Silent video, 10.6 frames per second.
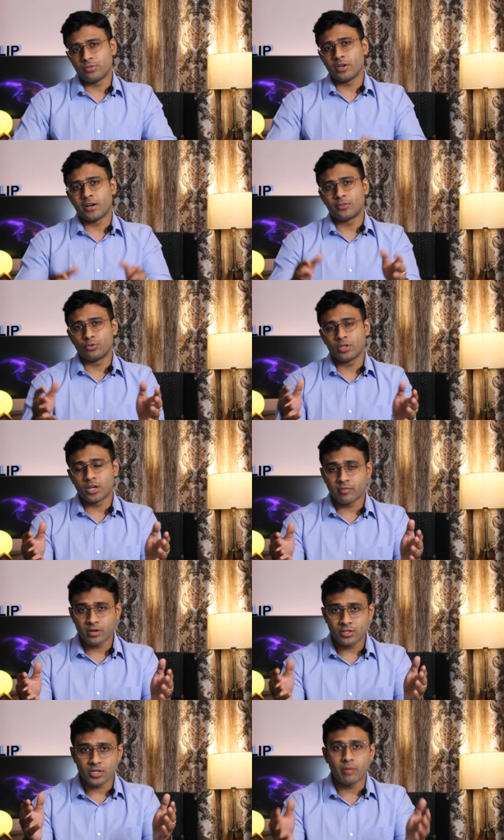regards to the
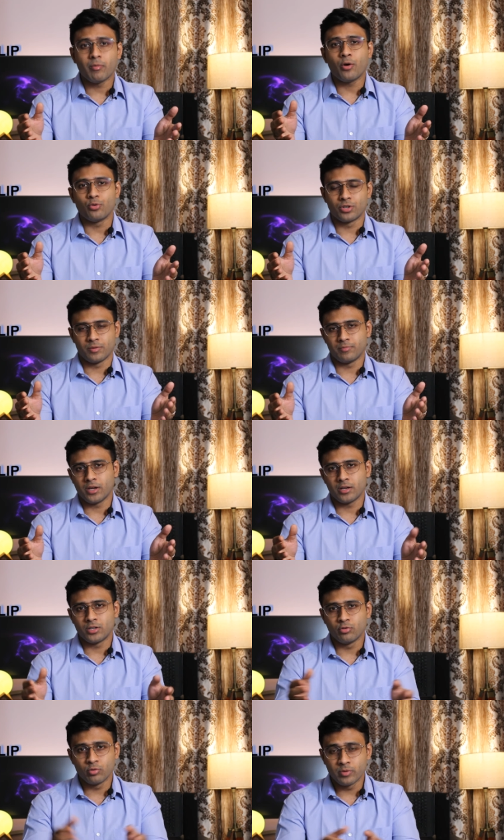coverage amount that
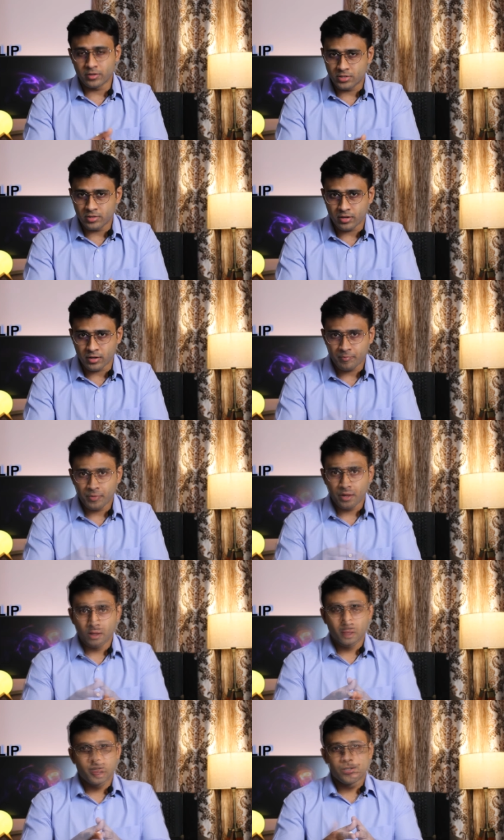you would be receiving.
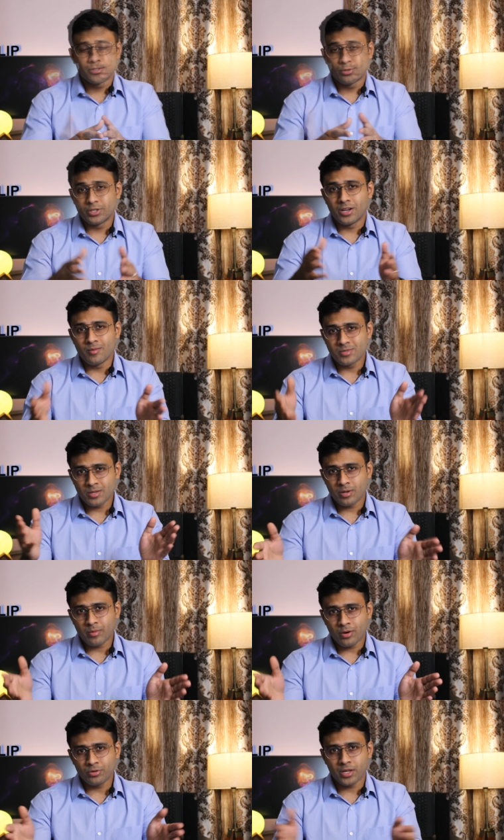So the lump sum
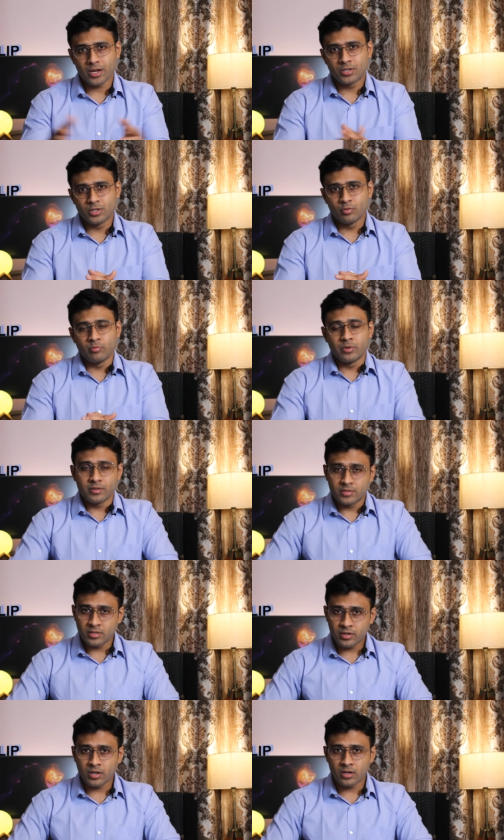amount that you would be receiving